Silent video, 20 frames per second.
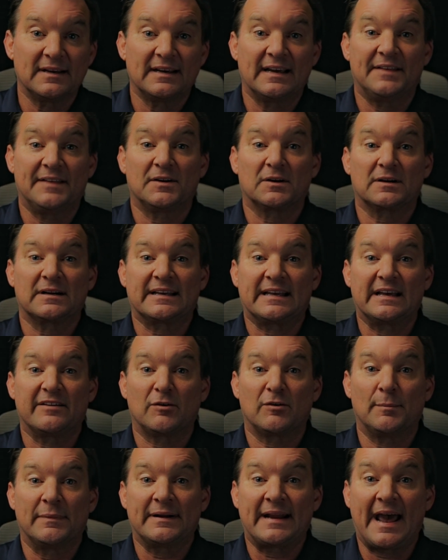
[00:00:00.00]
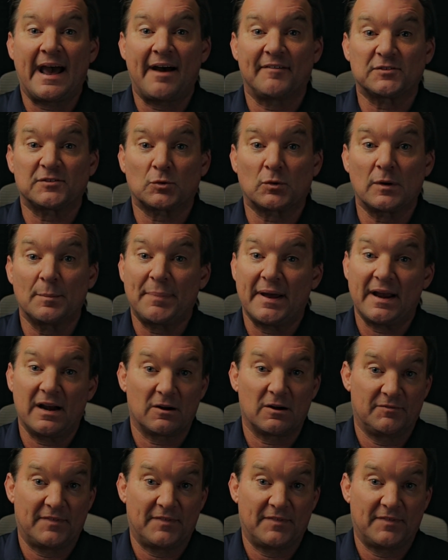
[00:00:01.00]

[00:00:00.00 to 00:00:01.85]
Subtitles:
and they're going to give them an after-repaired